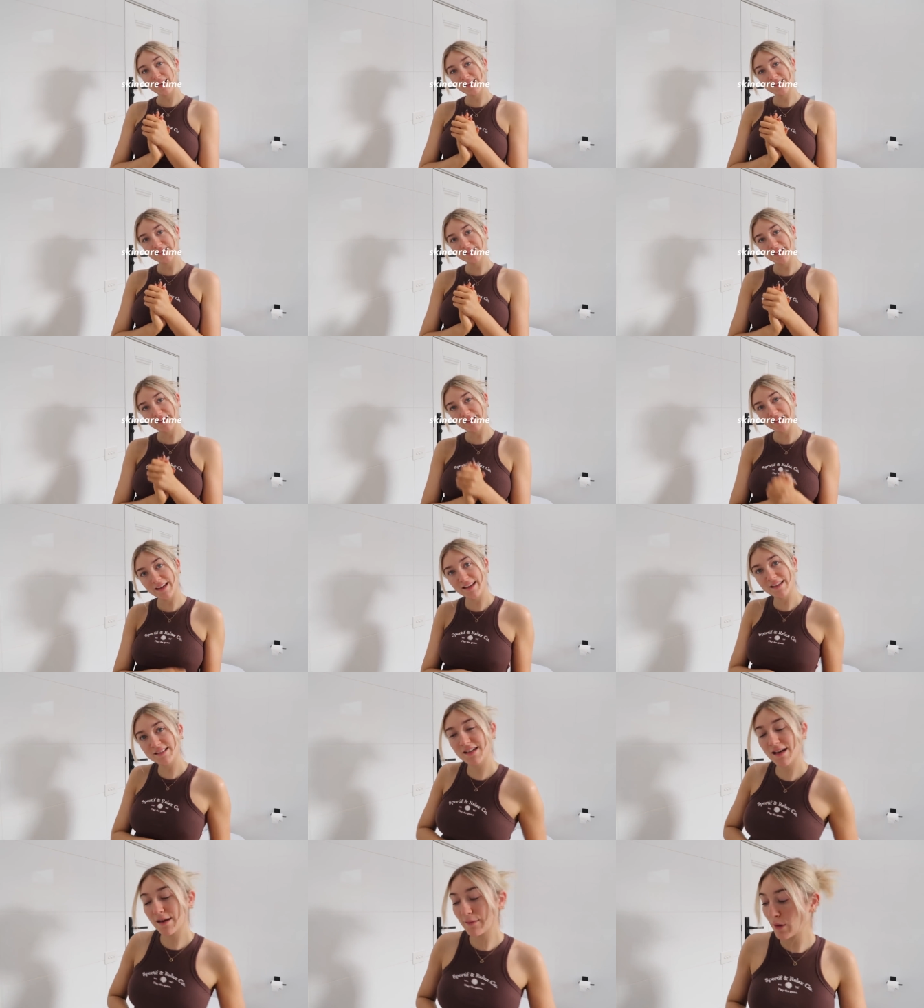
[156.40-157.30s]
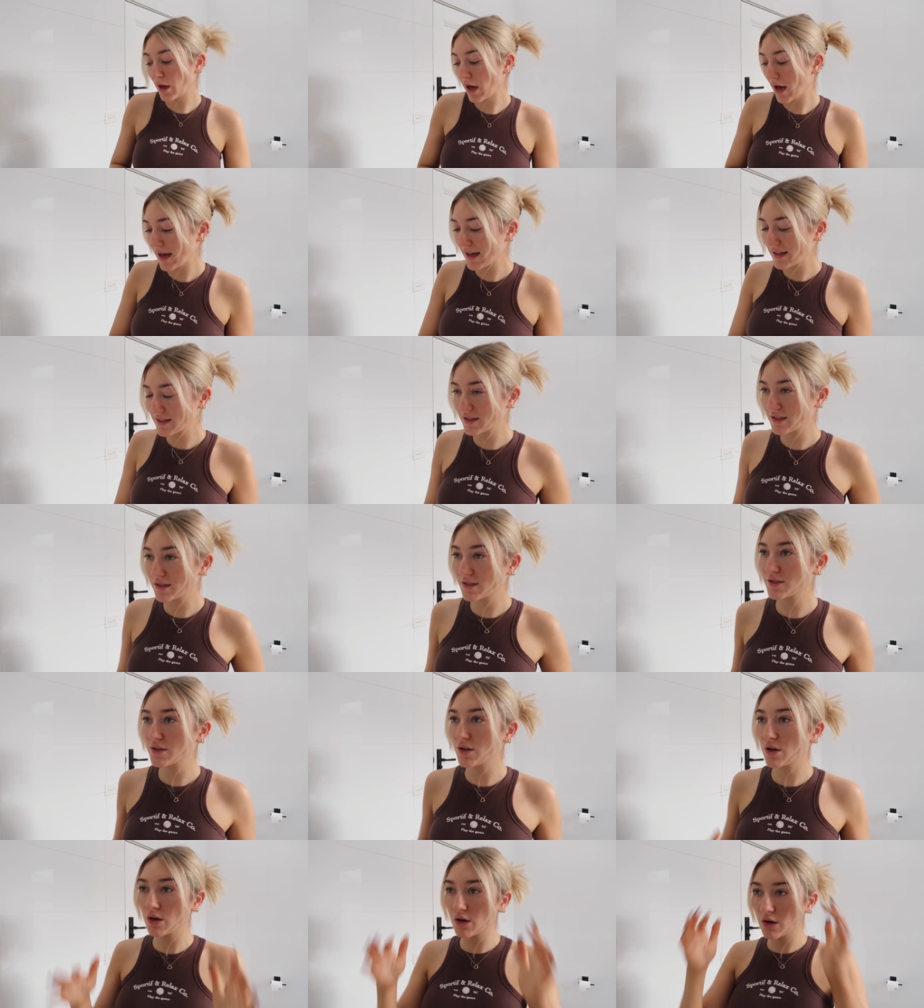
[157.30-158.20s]
It's skincare time, guys.
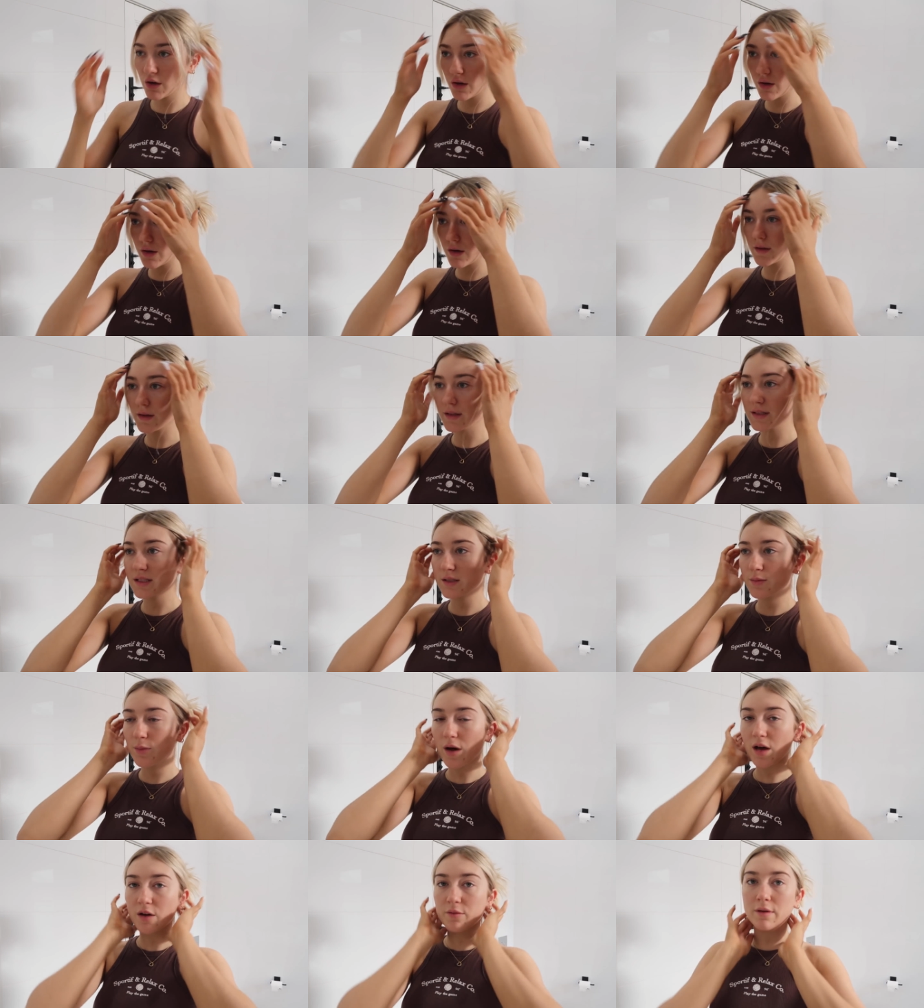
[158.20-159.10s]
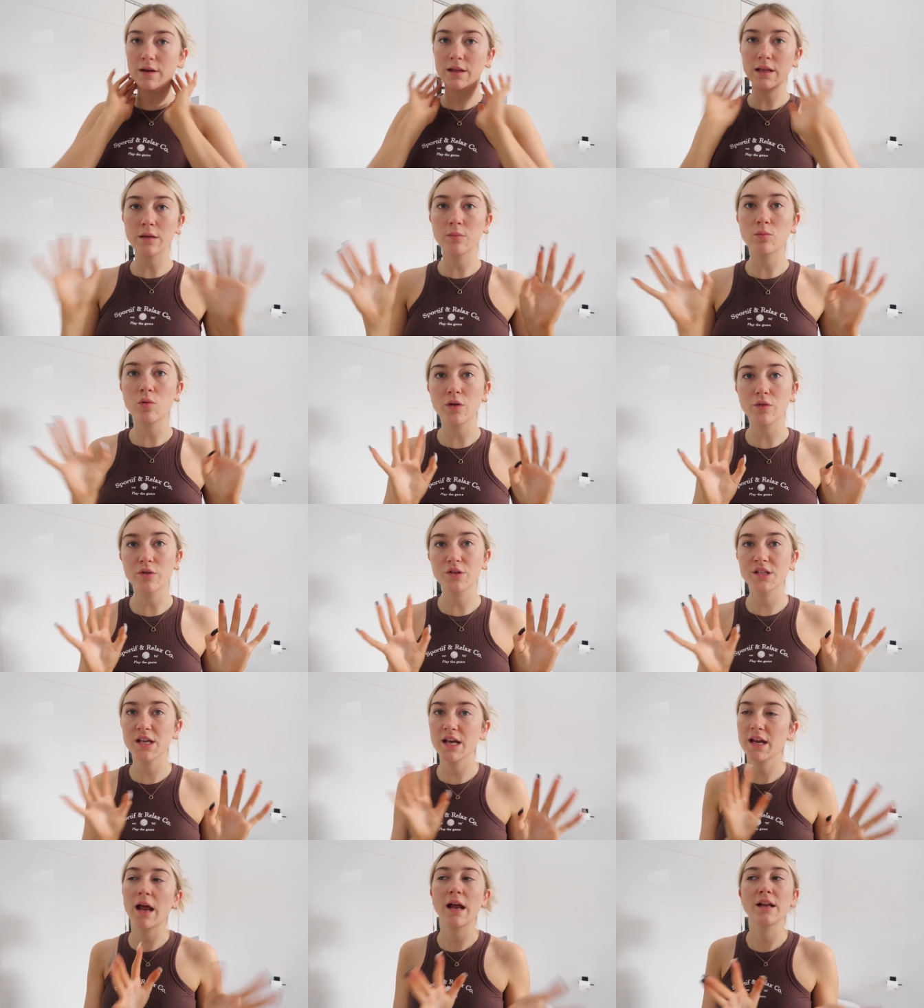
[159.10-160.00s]
So this is part of my like morning
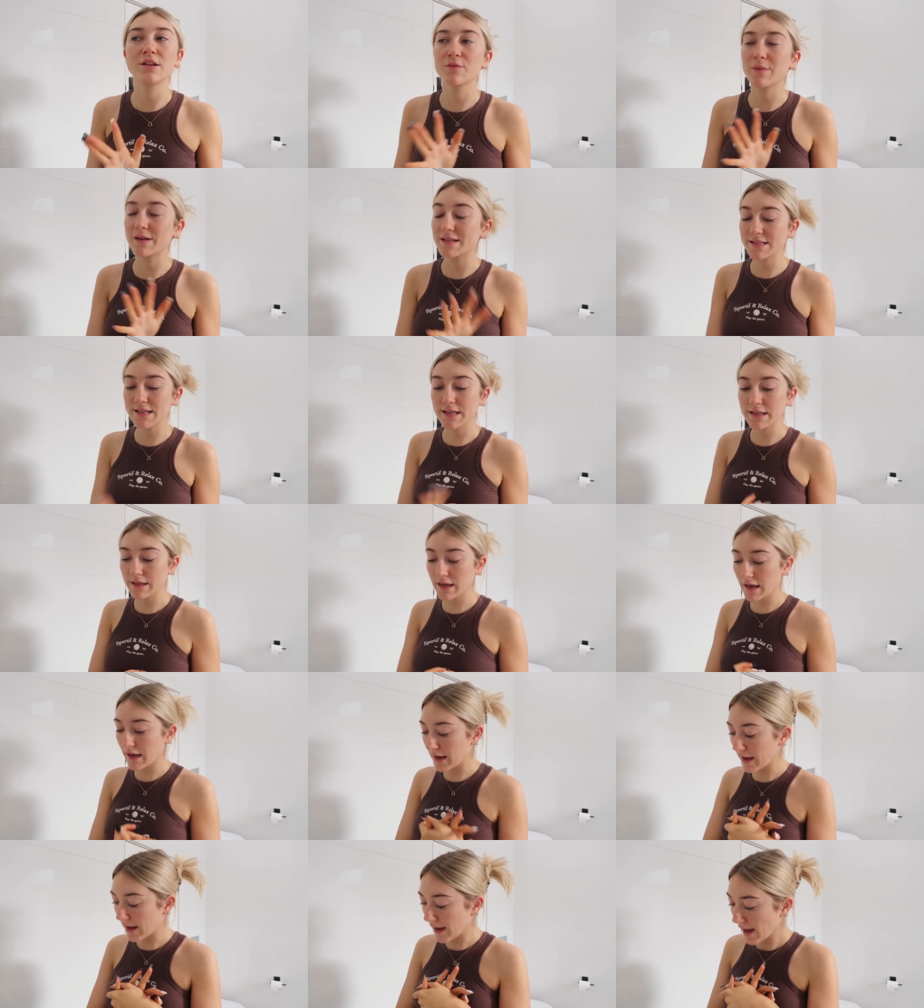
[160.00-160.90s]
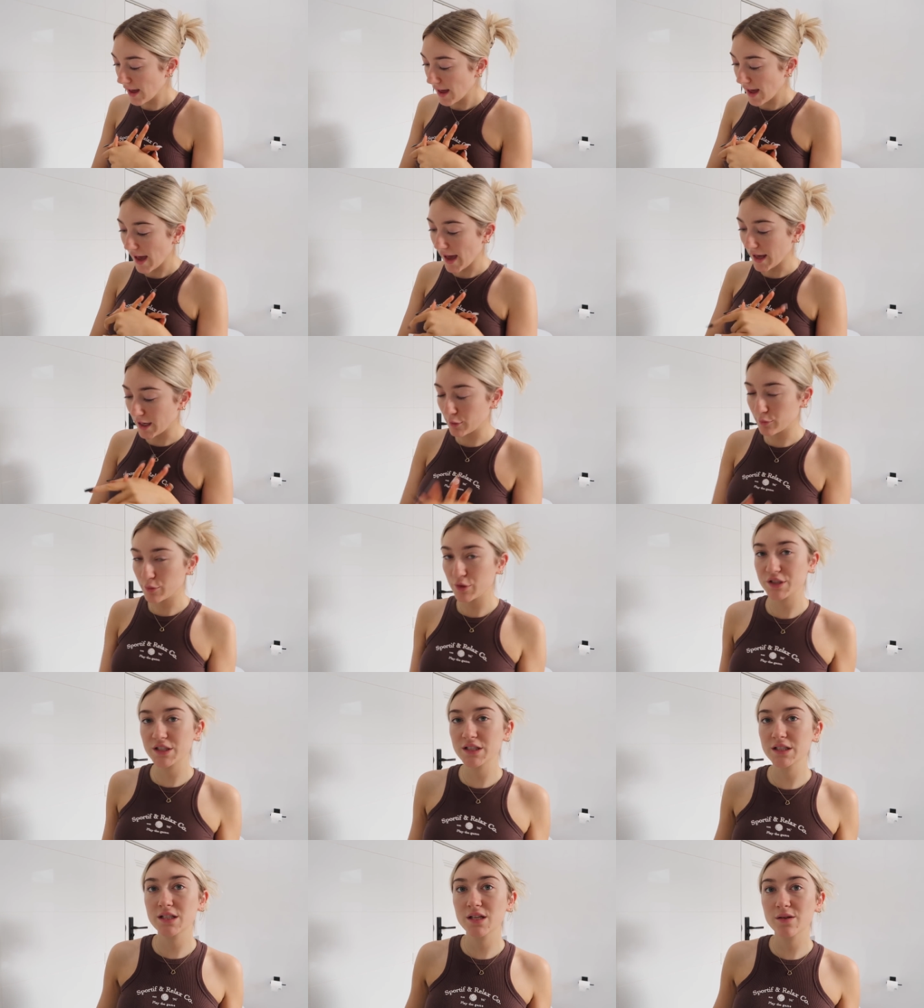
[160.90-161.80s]
routine. I do my skincare, and I'll be
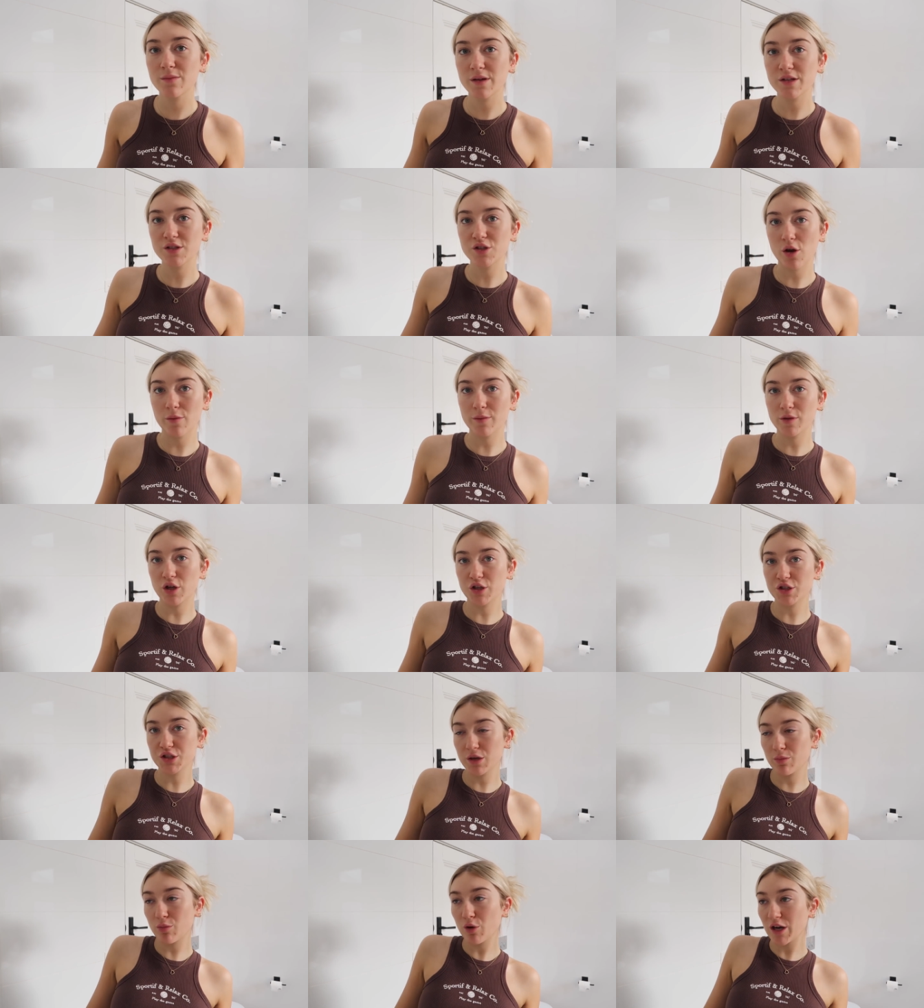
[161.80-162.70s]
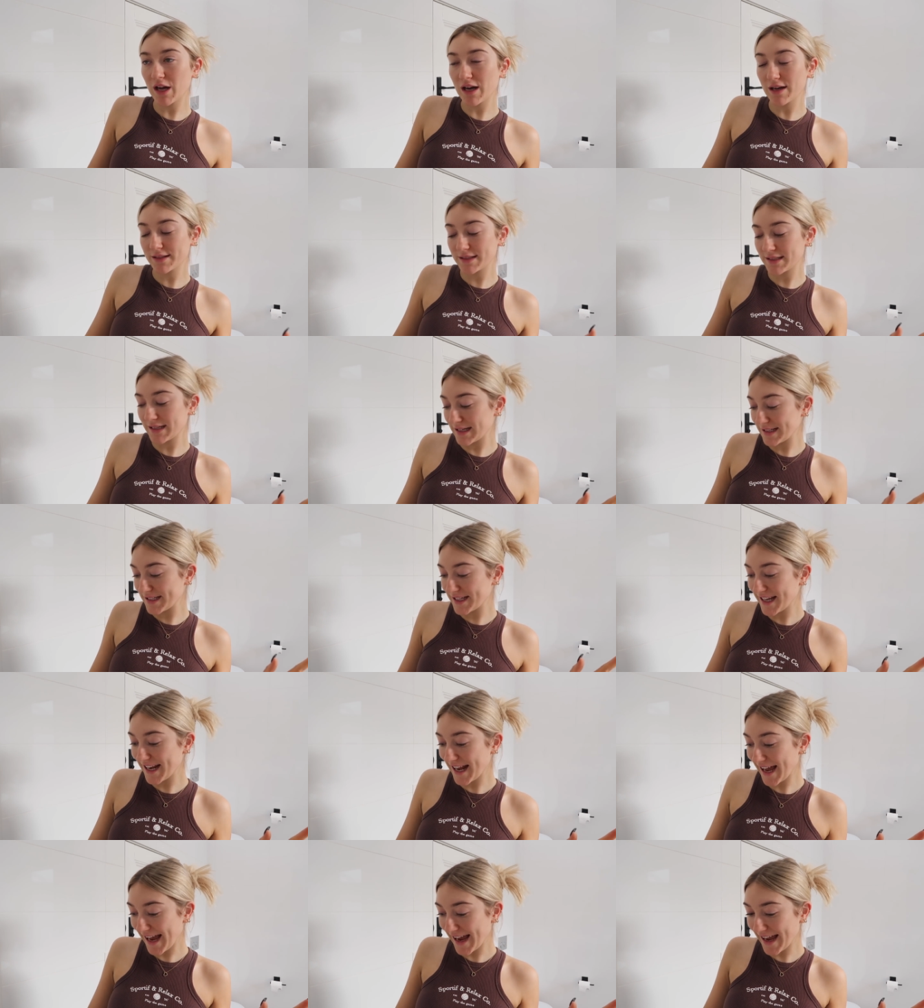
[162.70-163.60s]
using some Dermalogica products
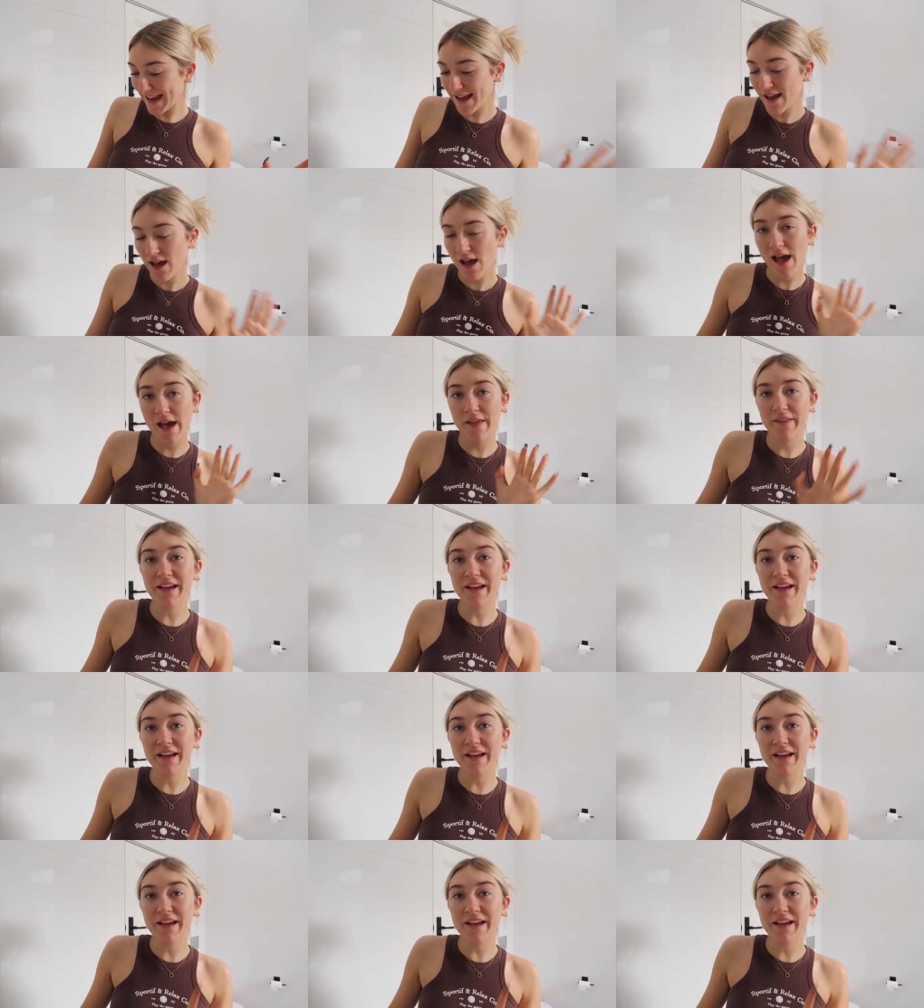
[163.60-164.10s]
today.